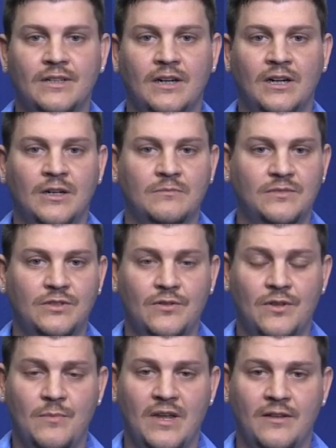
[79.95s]
um, do
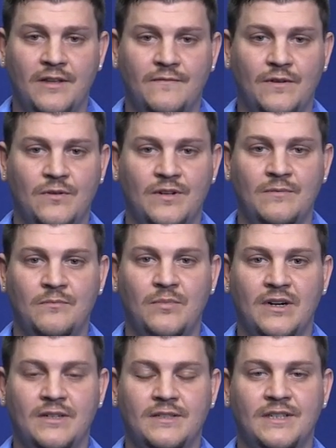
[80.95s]
the mail-in voting.
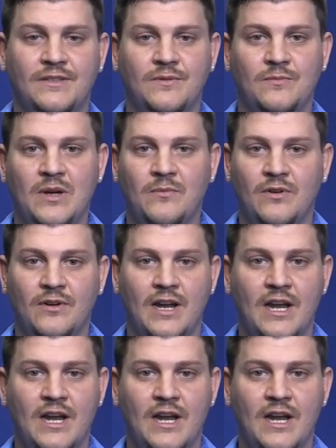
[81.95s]
But just remember,